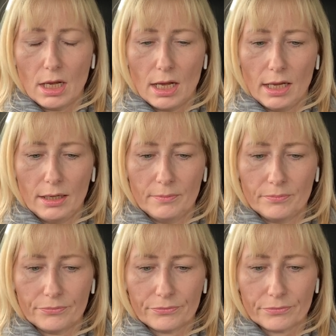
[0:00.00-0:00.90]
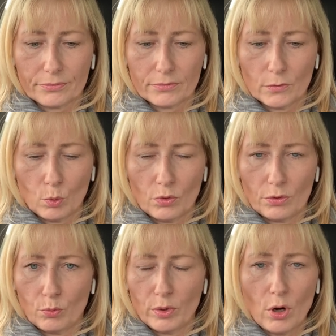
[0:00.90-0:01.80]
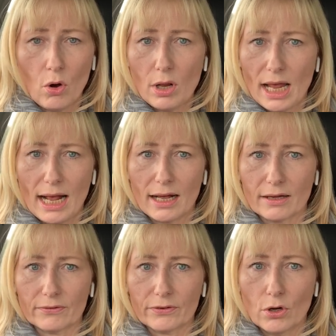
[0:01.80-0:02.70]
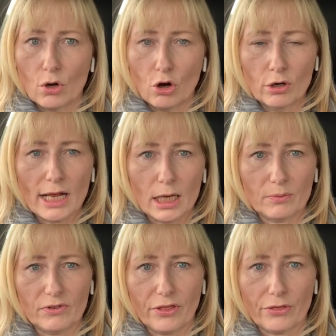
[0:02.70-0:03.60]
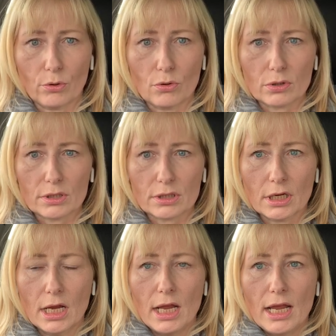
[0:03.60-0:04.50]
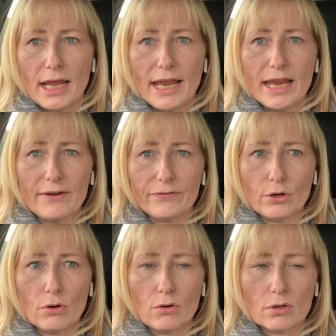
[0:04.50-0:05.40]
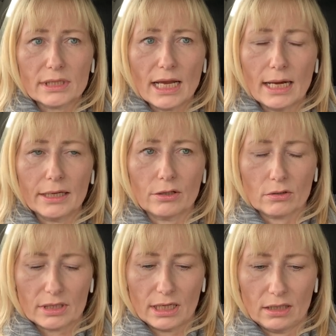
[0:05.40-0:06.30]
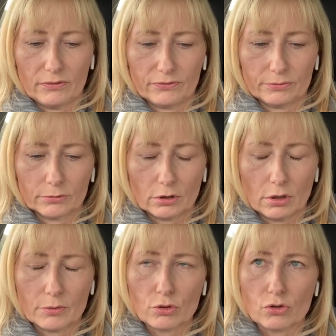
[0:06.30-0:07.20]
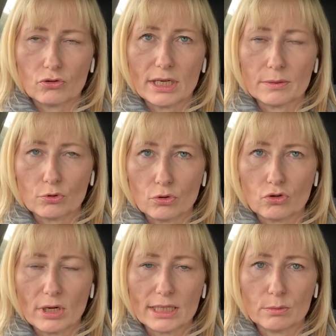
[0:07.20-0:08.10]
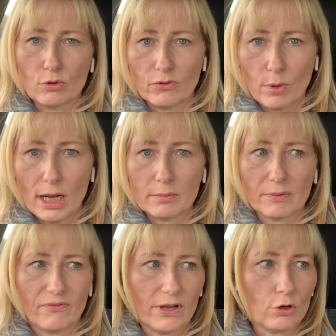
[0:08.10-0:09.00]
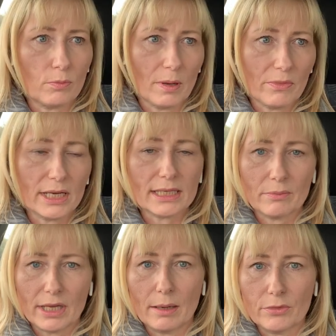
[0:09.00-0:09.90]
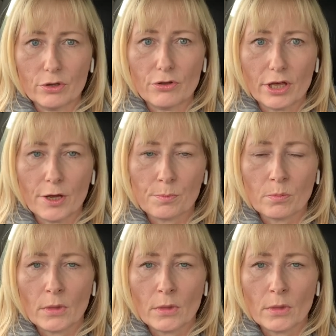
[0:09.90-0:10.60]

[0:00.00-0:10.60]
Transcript: We all have unhelpful thoughts. If you're telling yourself, oh, I'm so stressed, I'm overwhelmed, I'm fed up, I'm this, I'm that, I'm the other,